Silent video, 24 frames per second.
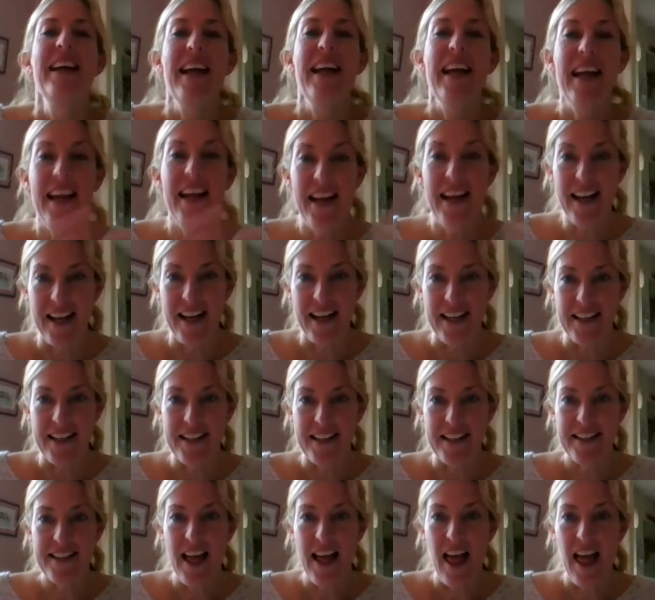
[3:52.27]
It
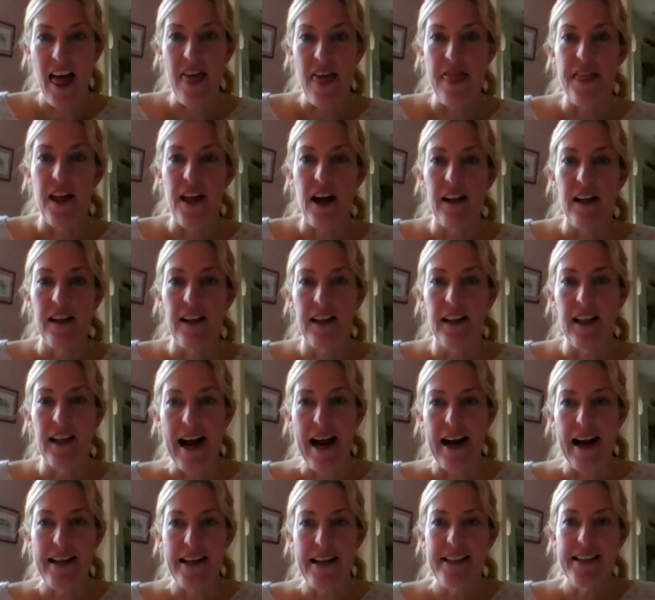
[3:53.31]
is the
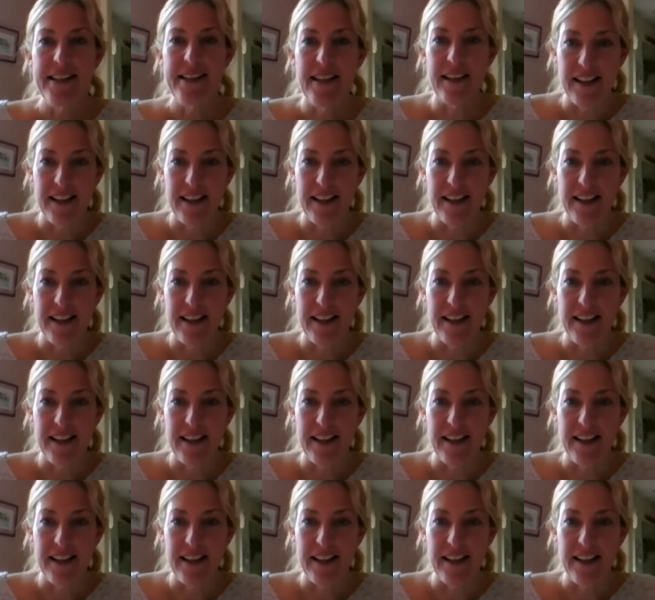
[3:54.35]
last